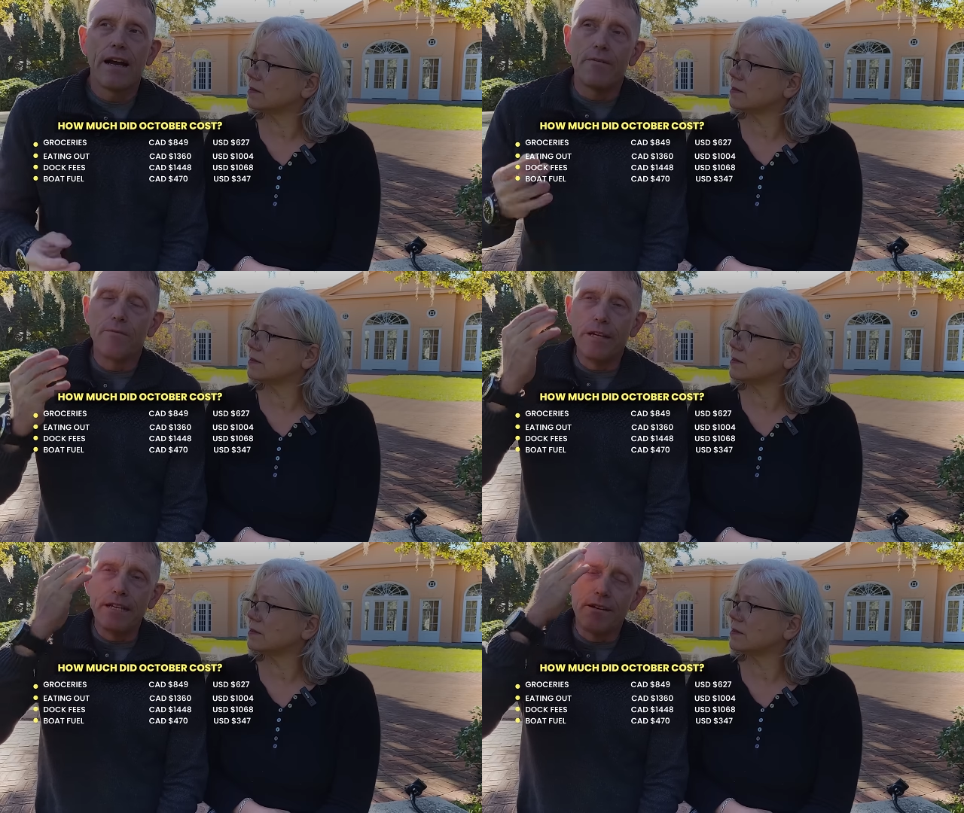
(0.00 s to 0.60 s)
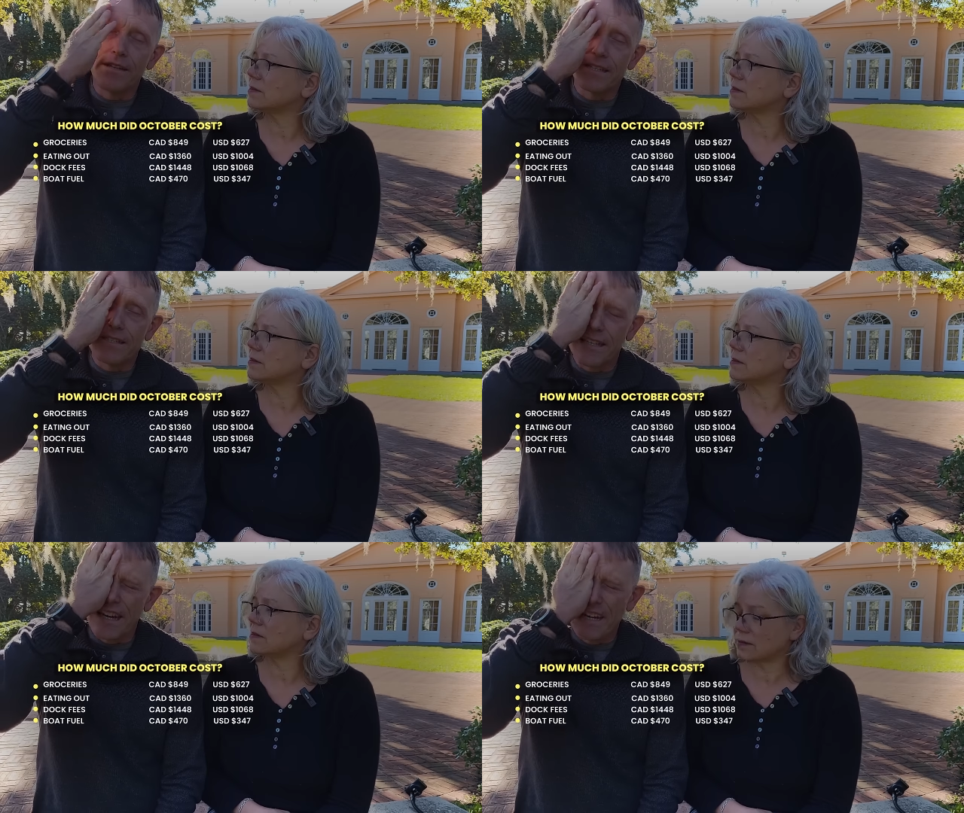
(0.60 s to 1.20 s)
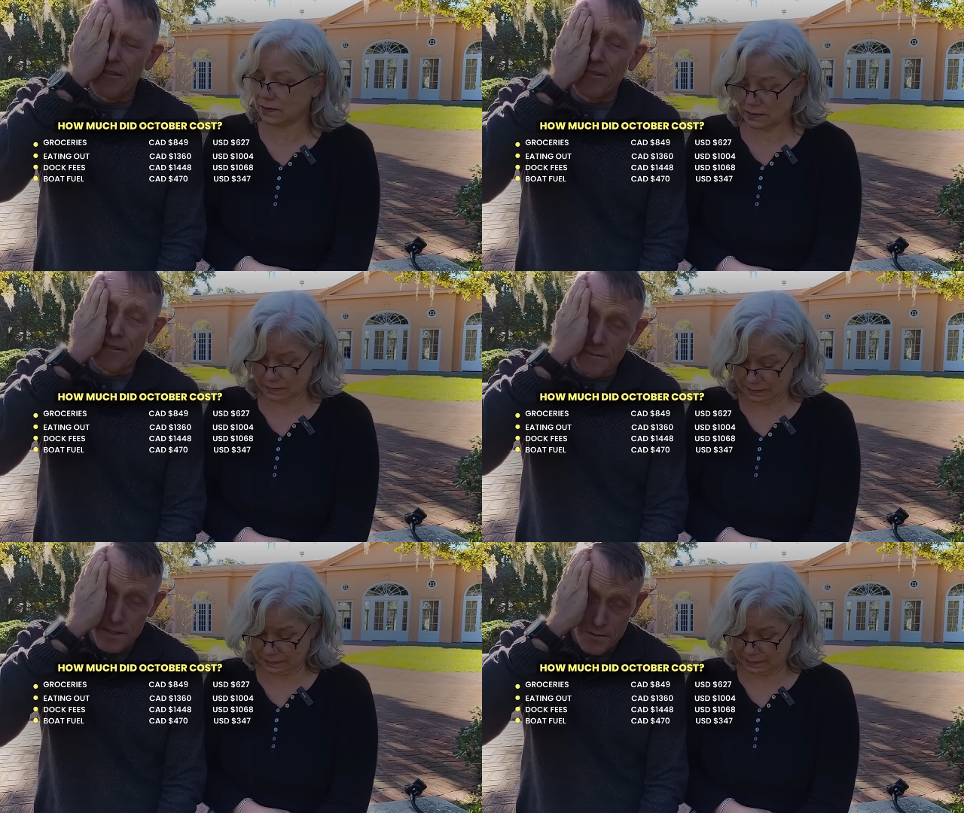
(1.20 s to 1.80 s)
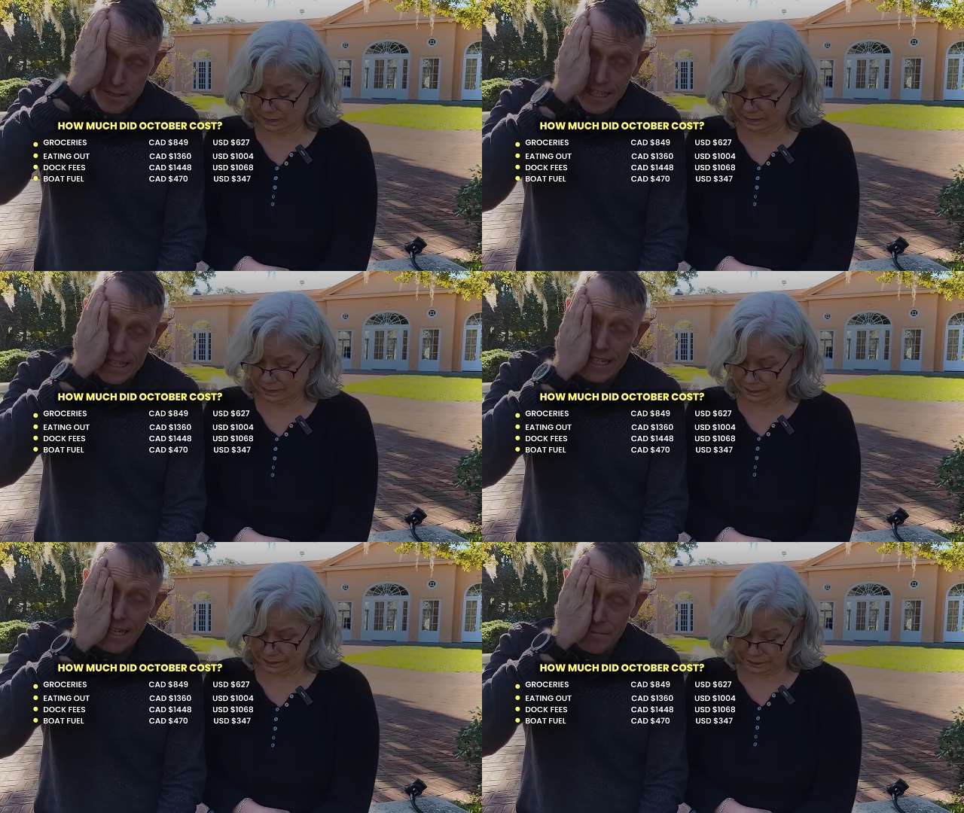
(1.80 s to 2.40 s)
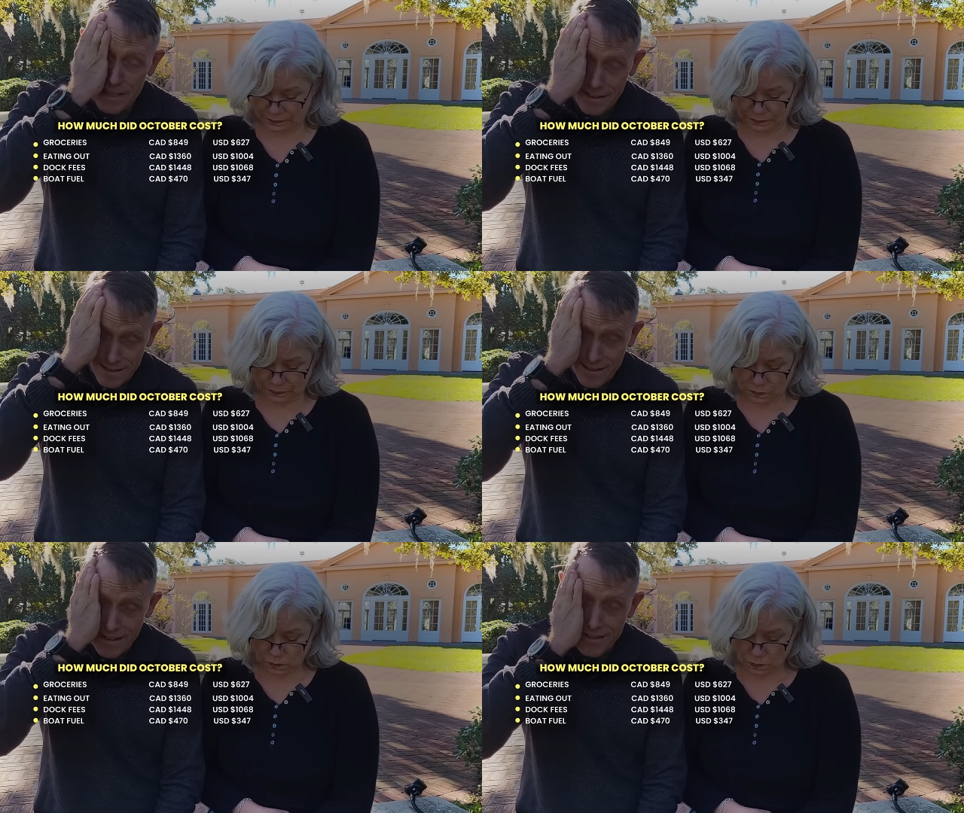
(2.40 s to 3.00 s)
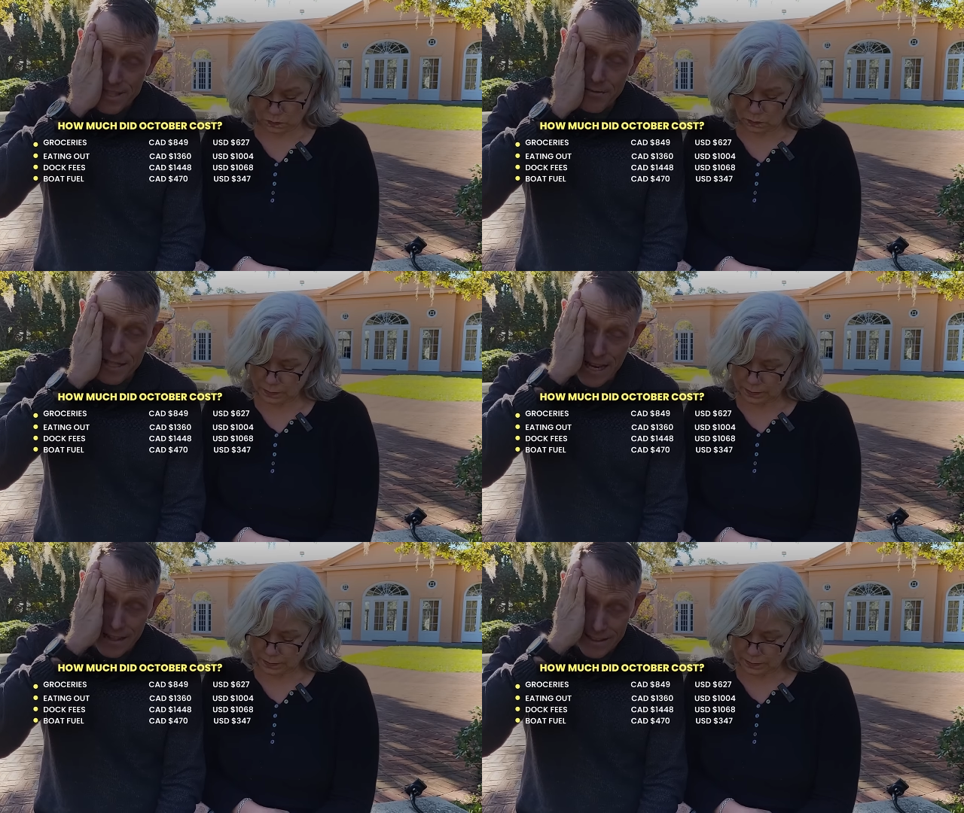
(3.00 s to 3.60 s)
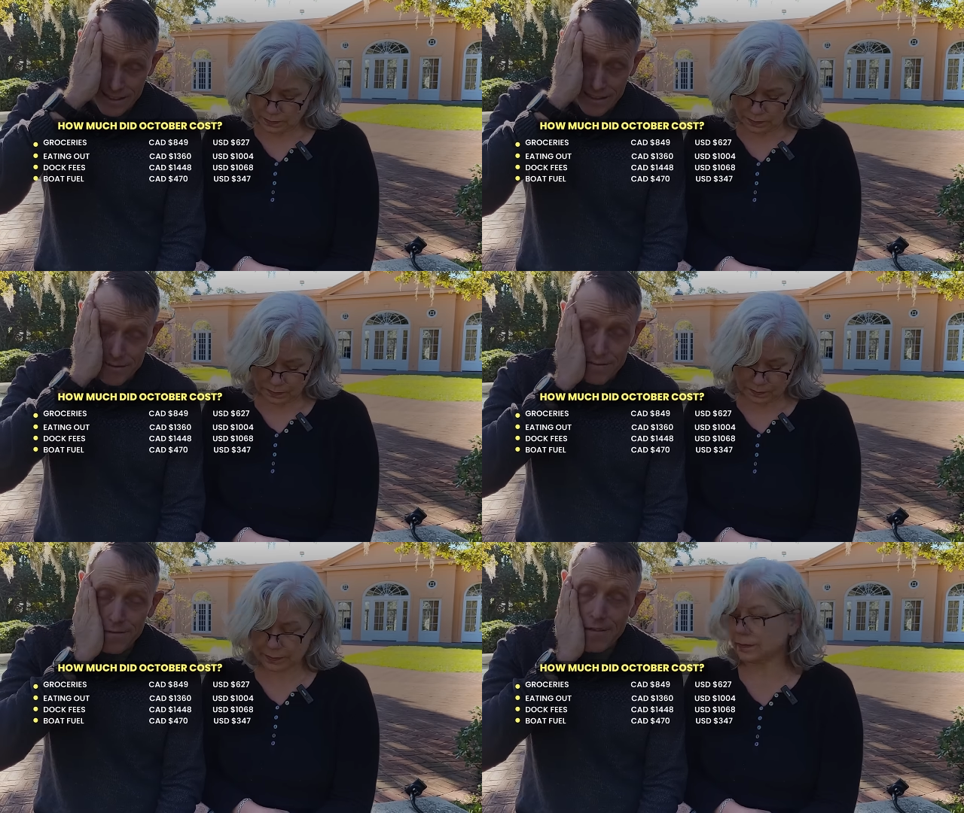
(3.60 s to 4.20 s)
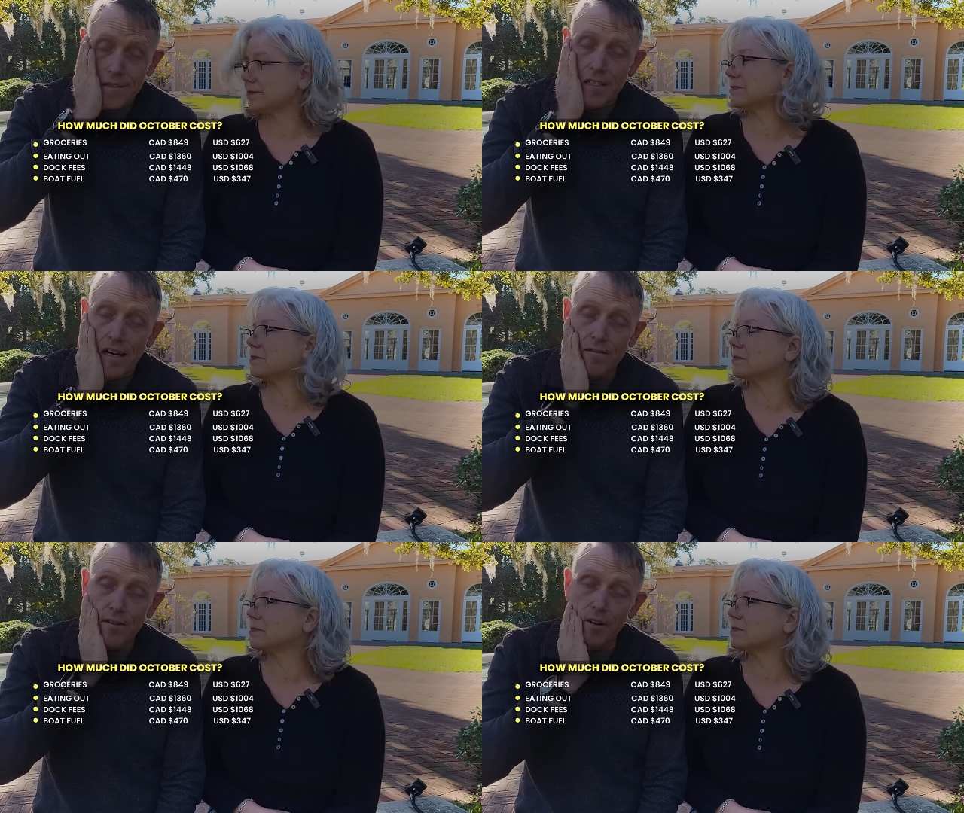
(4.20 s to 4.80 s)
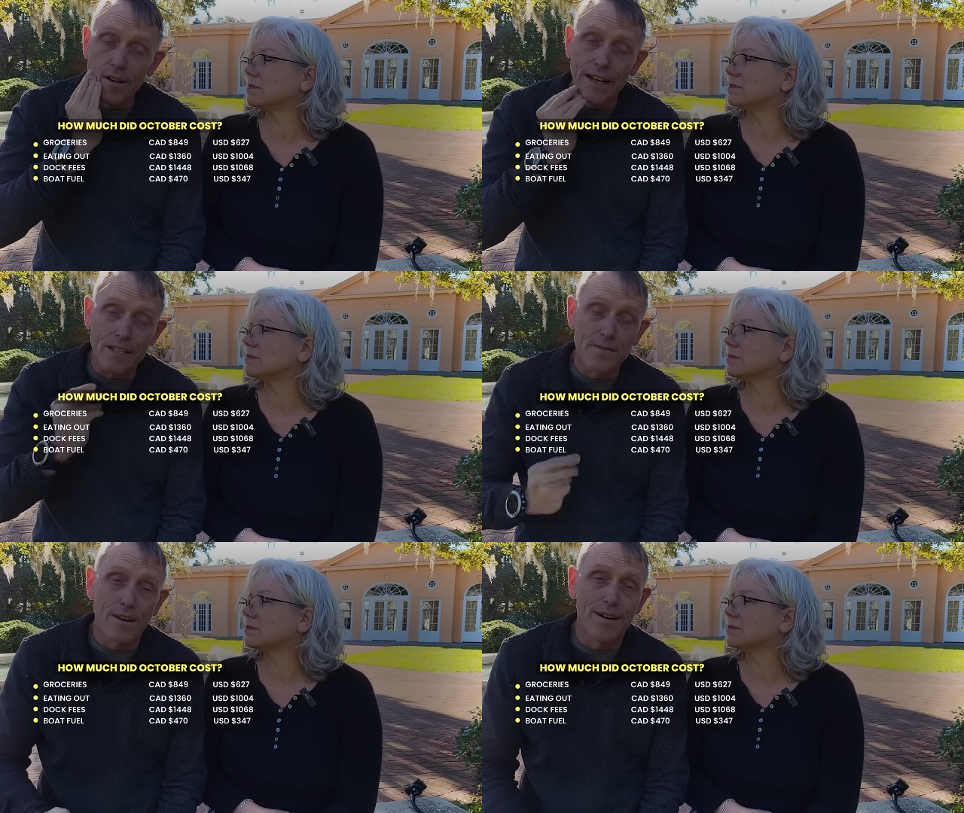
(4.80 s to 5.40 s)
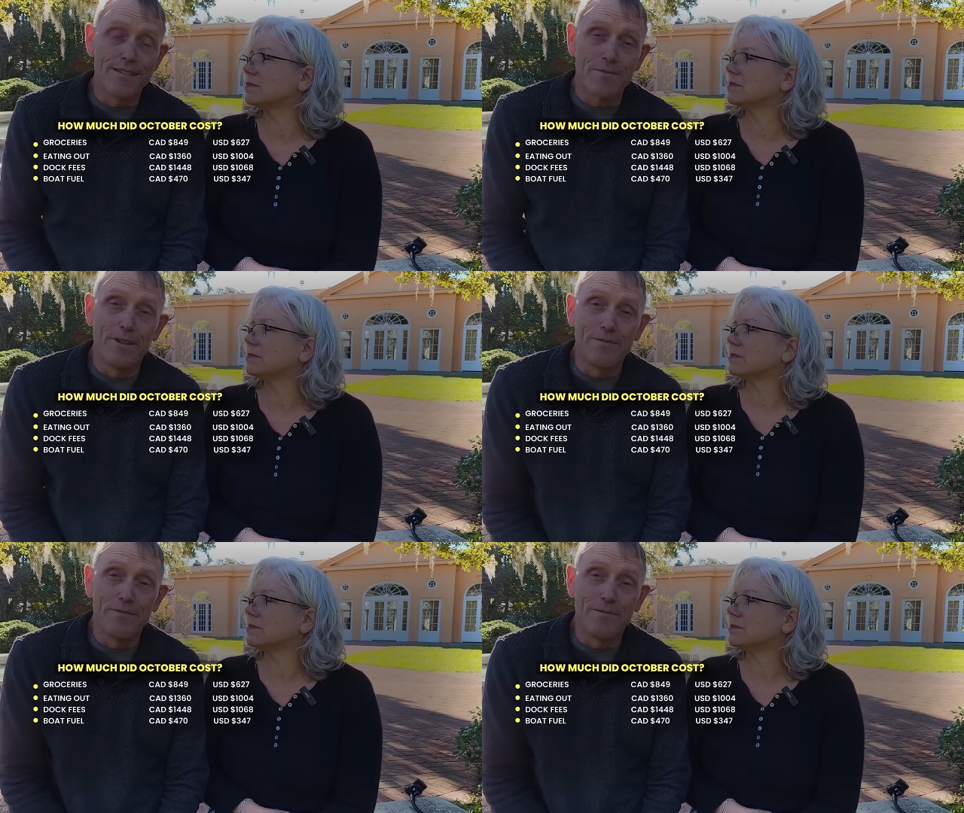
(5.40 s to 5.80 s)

Speaker 1: I, we noticed, and I don't know if it's related, I mean, there is a reality of, of going as far as